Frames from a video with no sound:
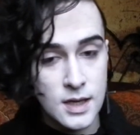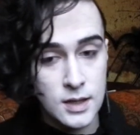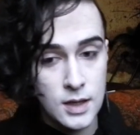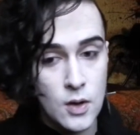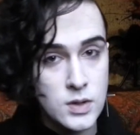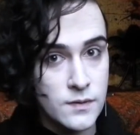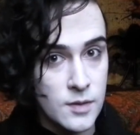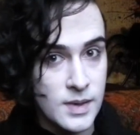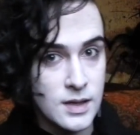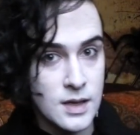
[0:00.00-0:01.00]
a load of you
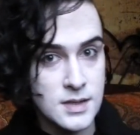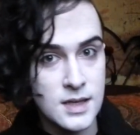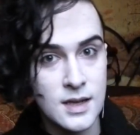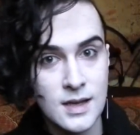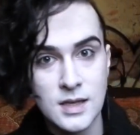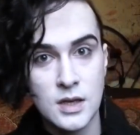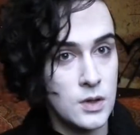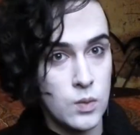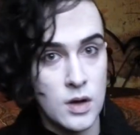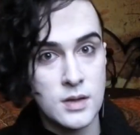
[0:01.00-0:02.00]
have been saying that
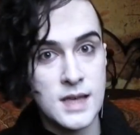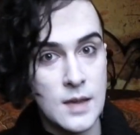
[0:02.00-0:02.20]
you weren't